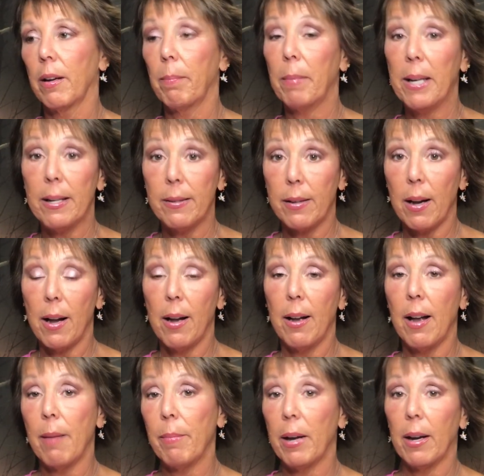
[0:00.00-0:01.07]
pizza.
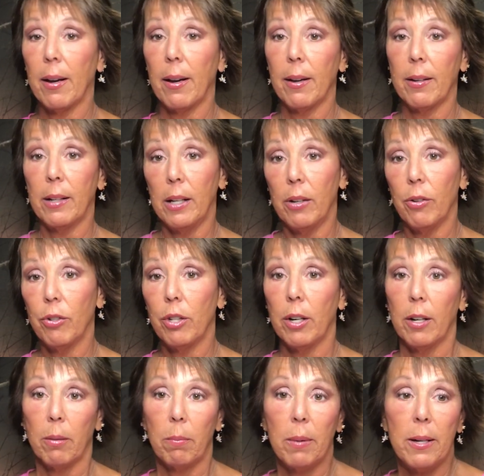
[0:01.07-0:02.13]
I make a
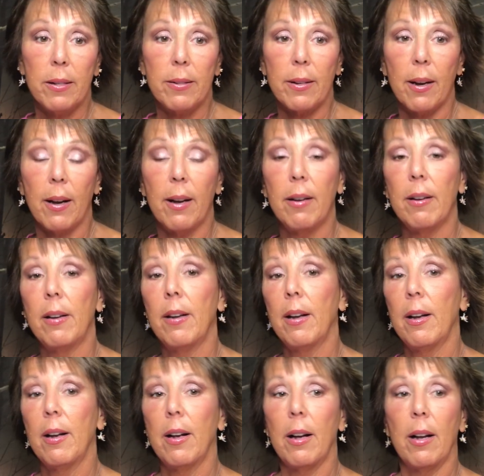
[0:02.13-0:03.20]
ketogenic pizza
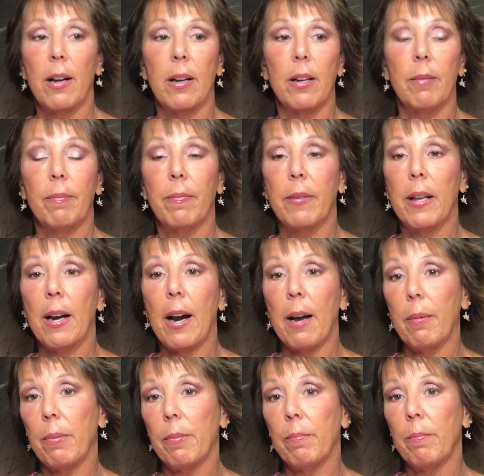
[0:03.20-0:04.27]
that
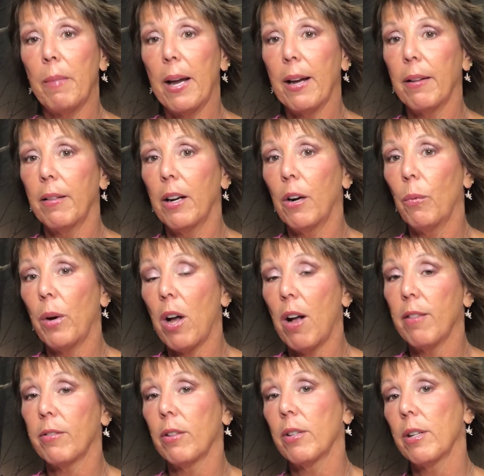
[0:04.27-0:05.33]
I make in there. We
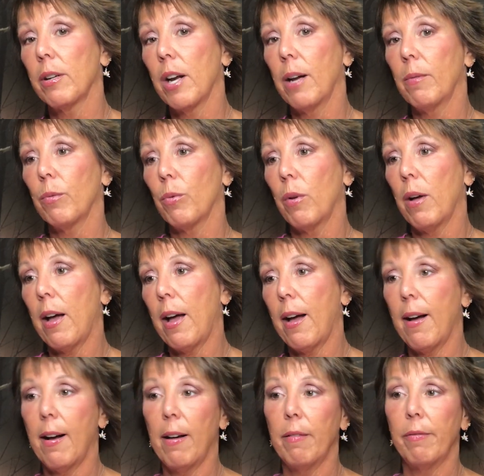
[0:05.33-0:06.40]
also sometimes will
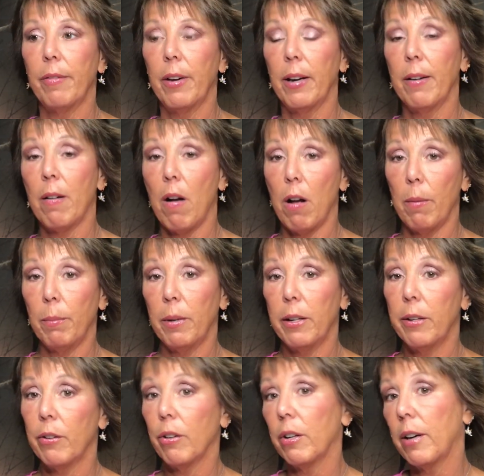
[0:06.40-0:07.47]
have an
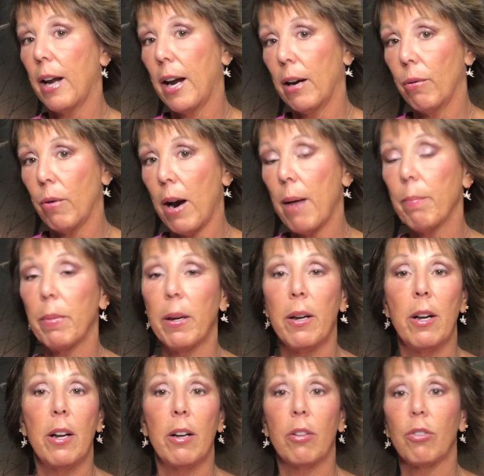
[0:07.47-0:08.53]
omelet or an egg wrap.
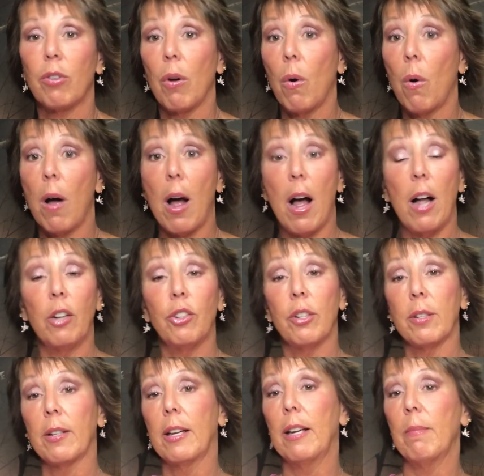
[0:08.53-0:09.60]
So I'll
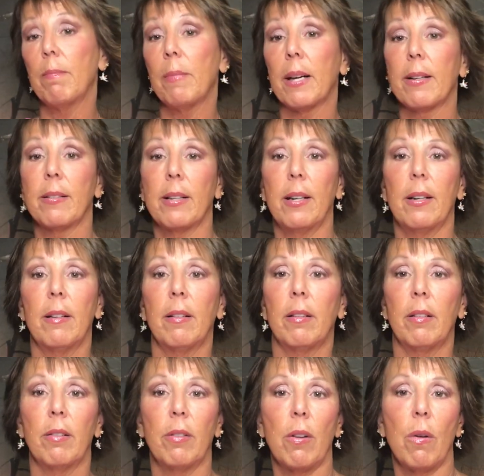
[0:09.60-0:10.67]
just keep mixing
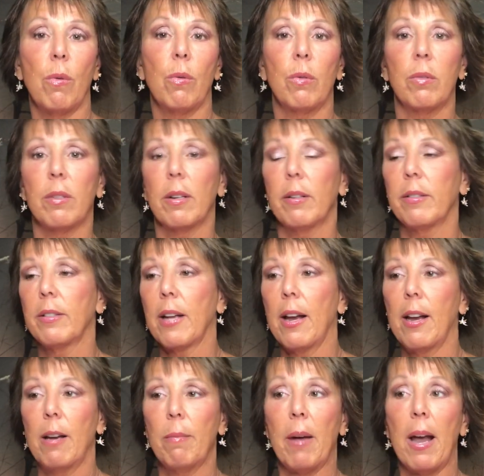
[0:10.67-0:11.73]
those
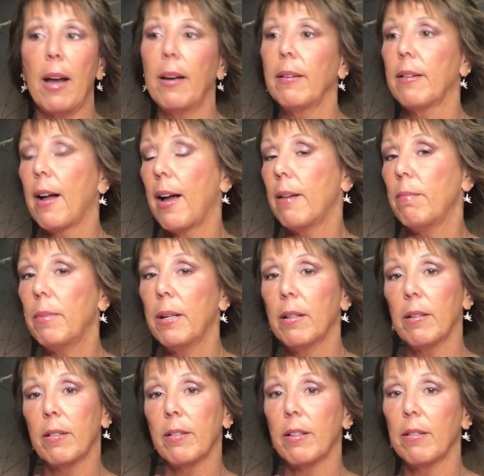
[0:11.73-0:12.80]
same 8-9
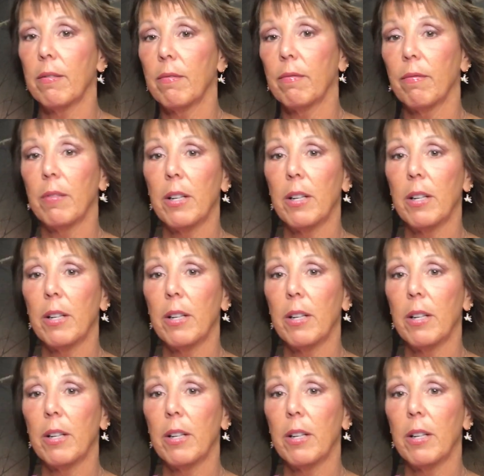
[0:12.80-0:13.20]
meals and